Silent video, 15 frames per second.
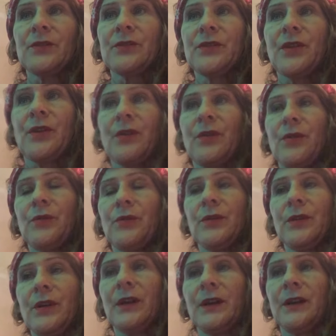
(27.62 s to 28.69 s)
So,
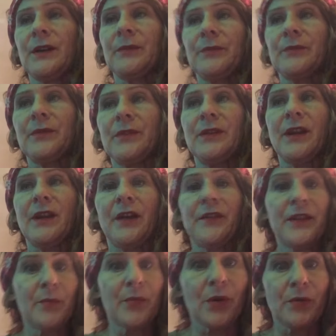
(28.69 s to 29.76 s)
uh,
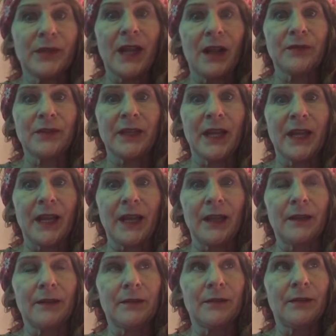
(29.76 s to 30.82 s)
nothing broke down
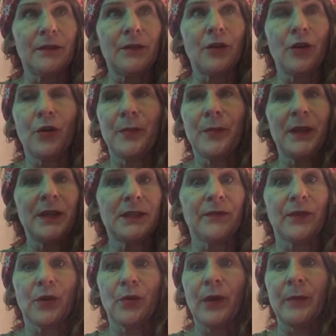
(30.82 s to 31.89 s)
today. No piece
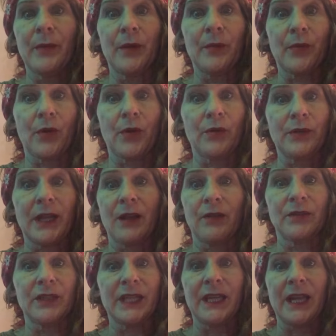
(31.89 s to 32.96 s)
of equipment broke
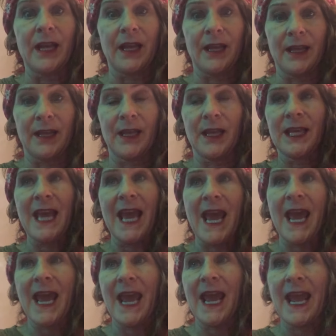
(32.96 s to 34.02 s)
down today.
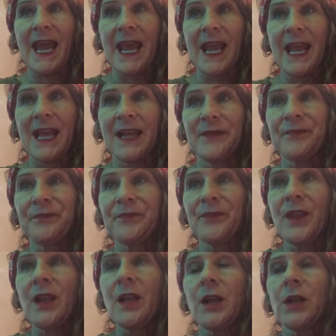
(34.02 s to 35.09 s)
Yay.
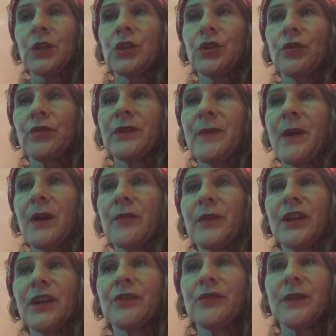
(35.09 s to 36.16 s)
So tomorrow we're
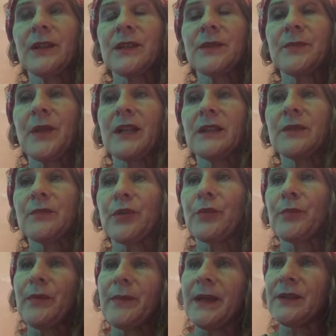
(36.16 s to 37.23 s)
going to transplant some
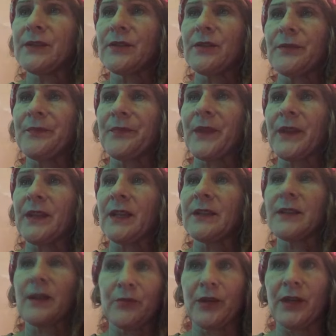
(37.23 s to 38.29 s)
purple basil.
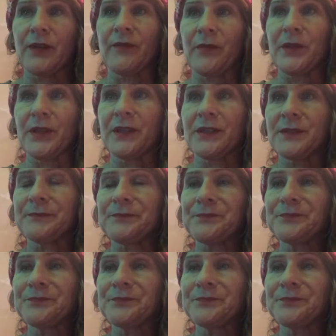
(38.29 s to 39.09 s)
Yes, I'm reading from a list.